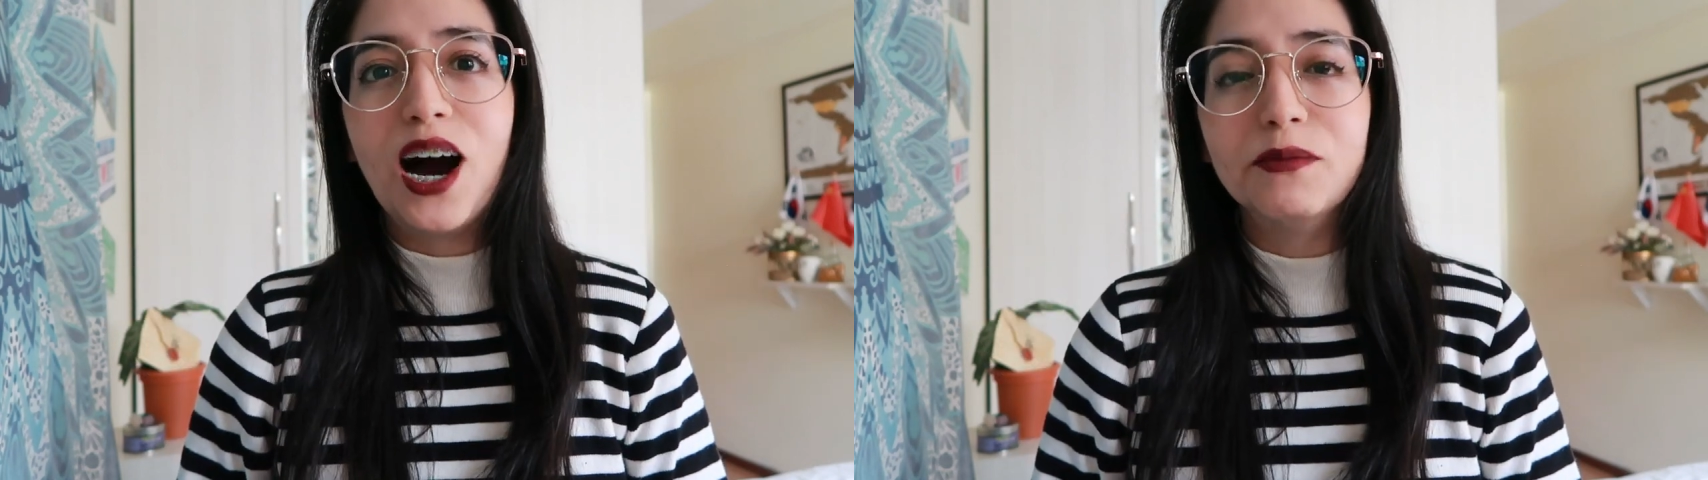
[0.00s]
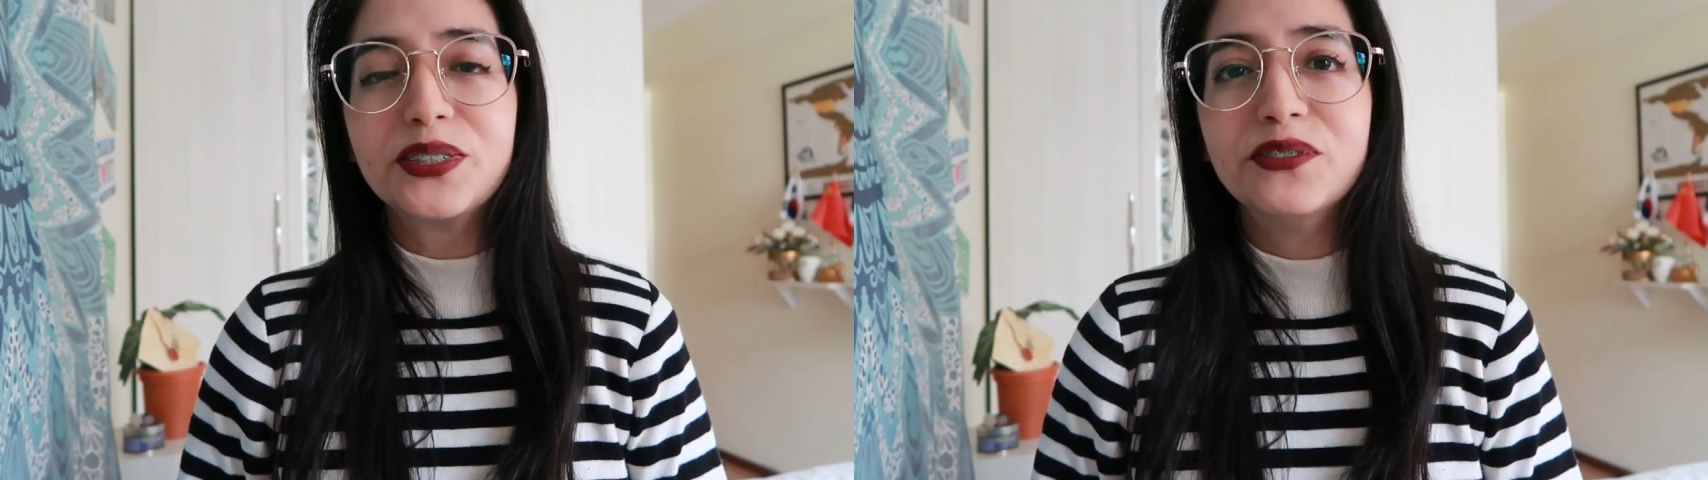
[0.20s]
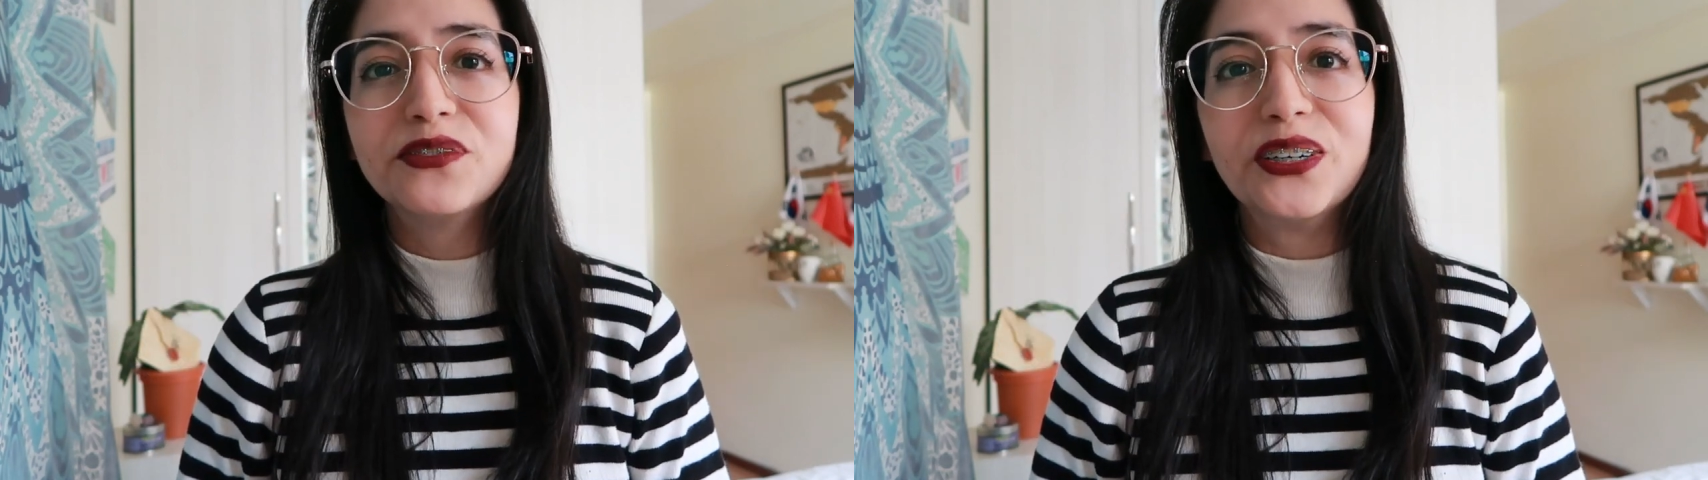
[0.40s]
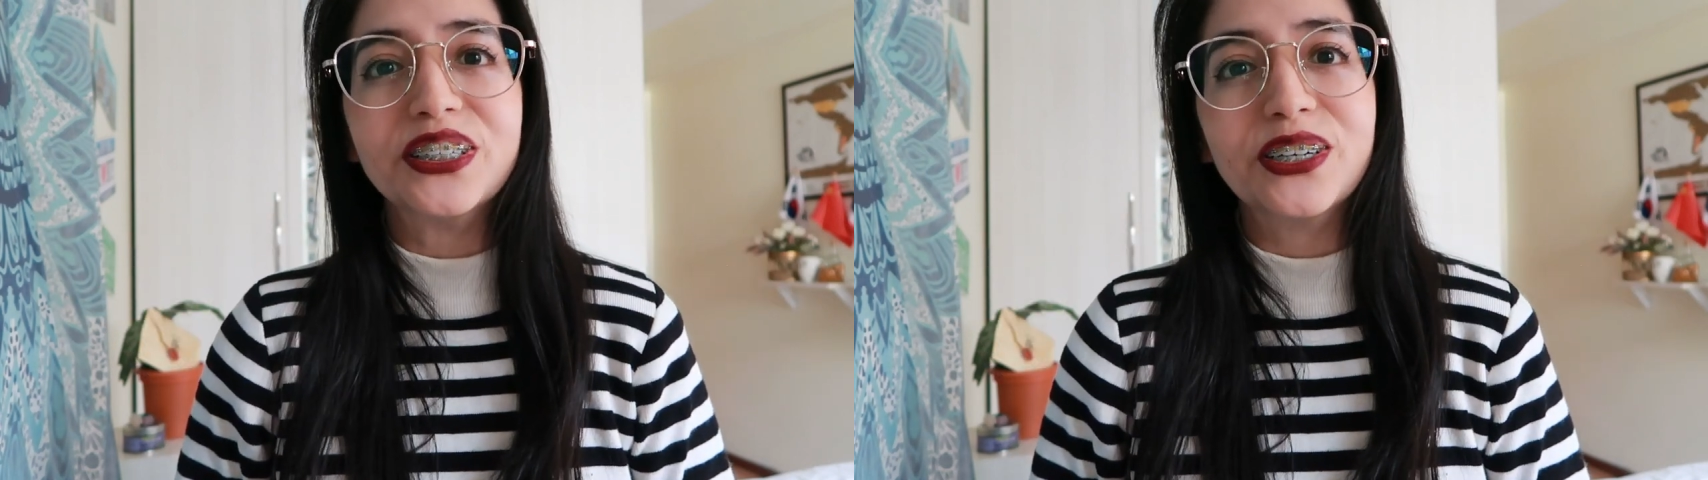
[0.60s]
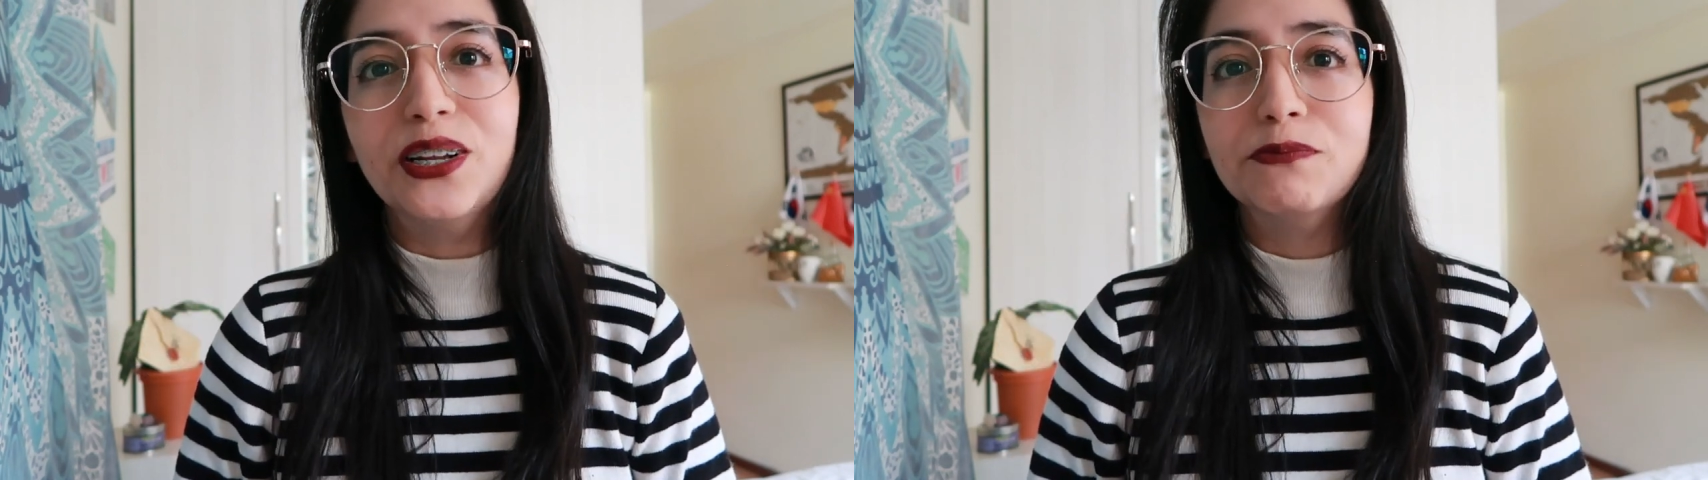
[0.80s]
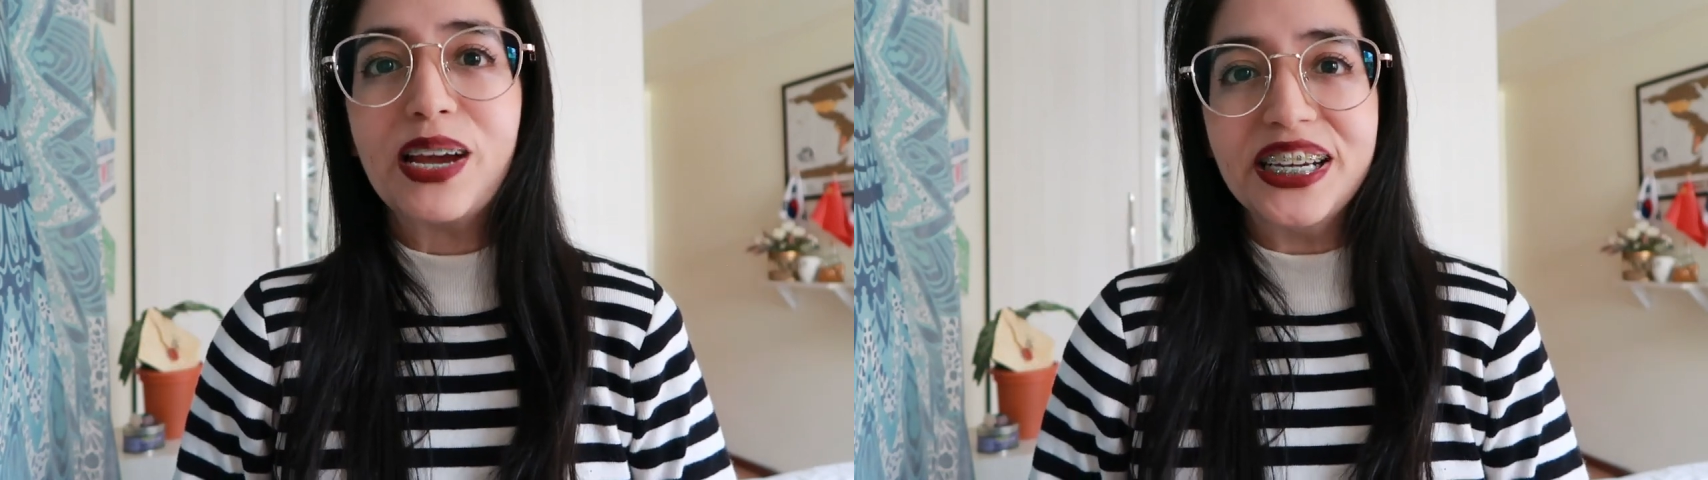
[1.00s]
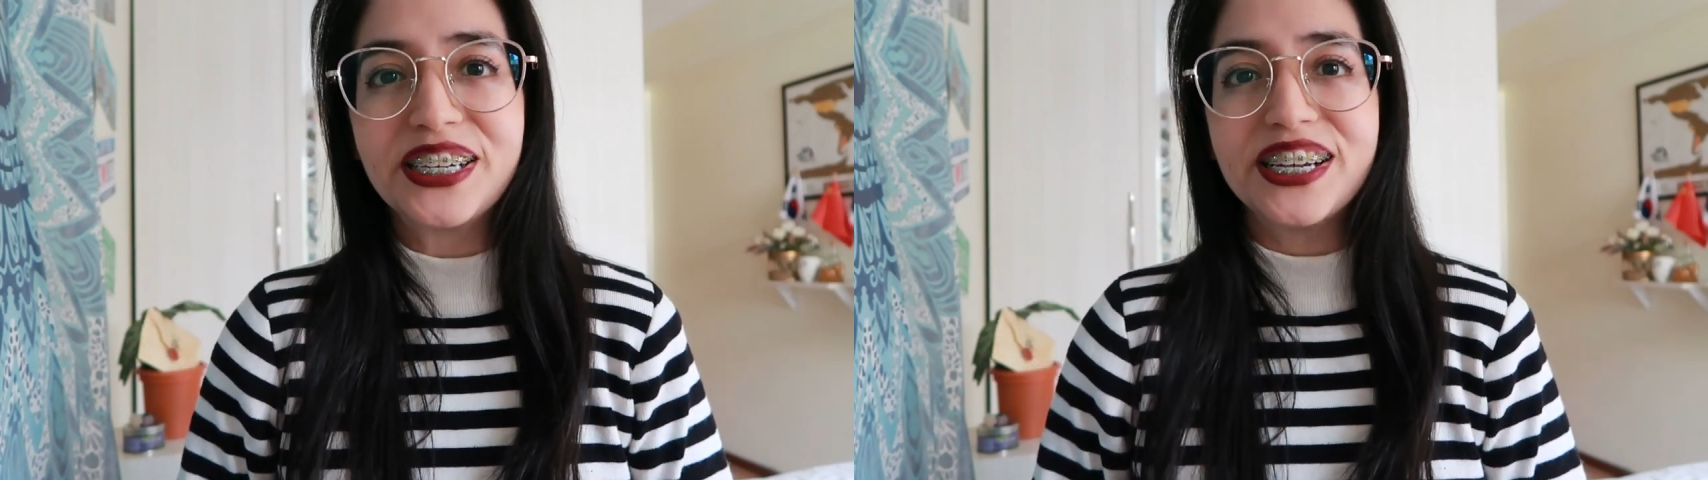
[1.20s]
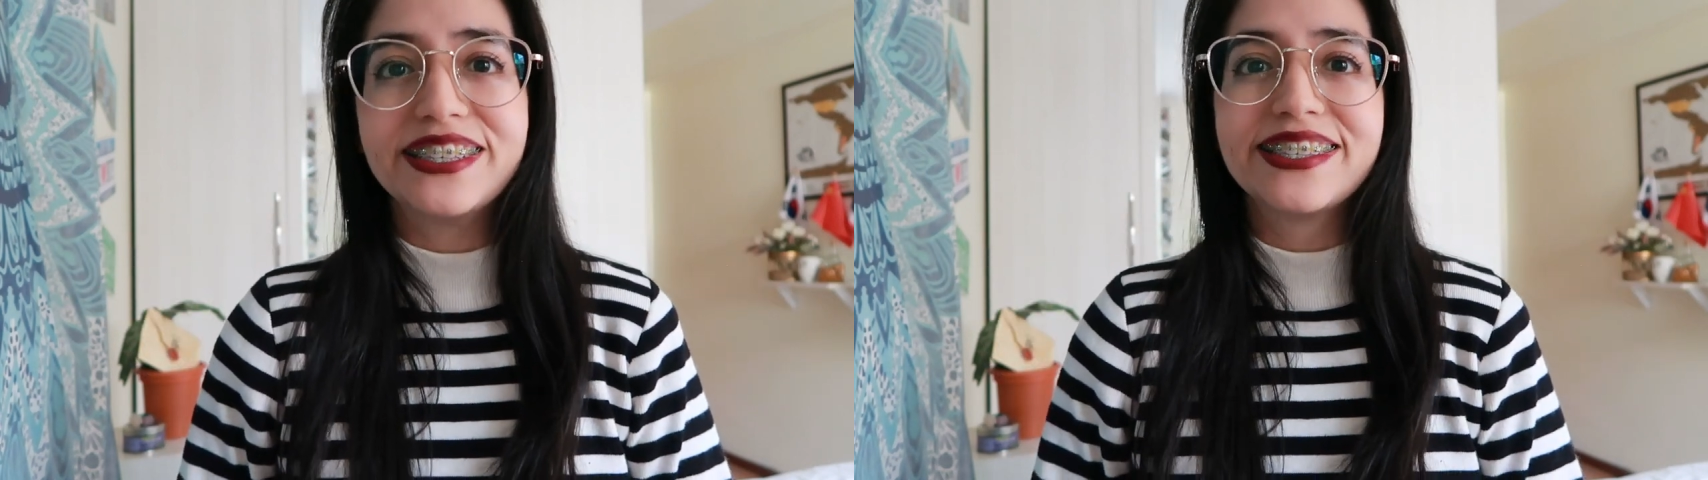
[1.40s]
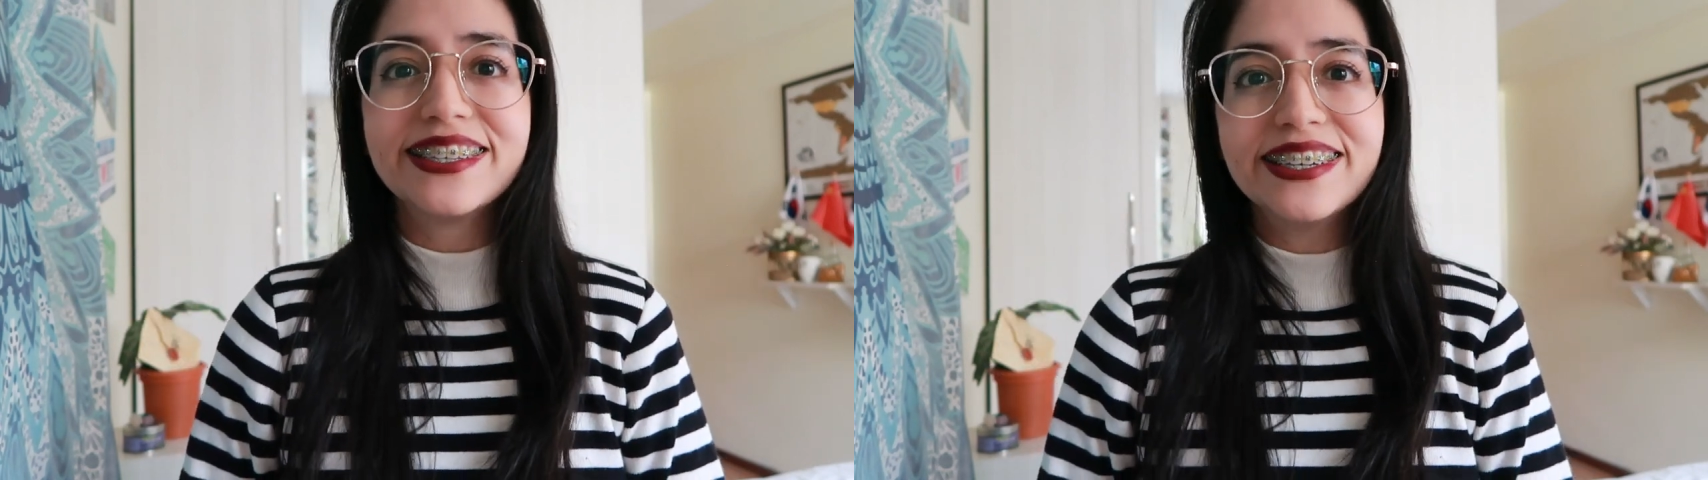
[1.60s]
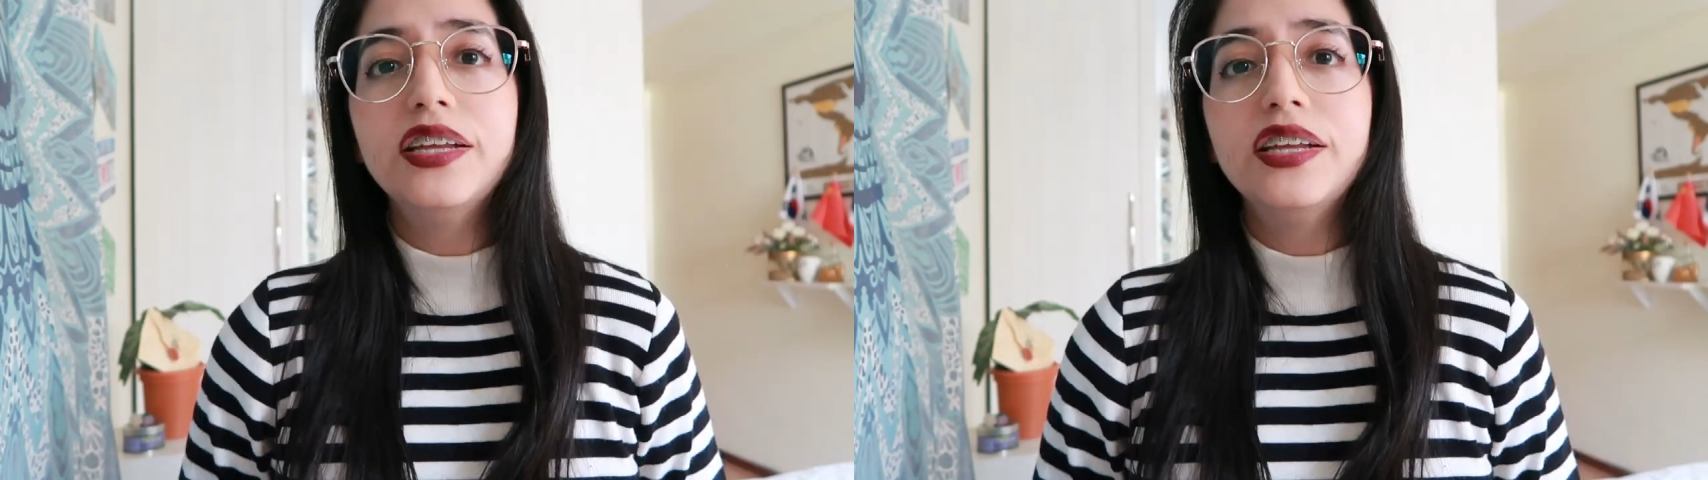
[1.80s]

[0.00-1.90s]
option for adult patients.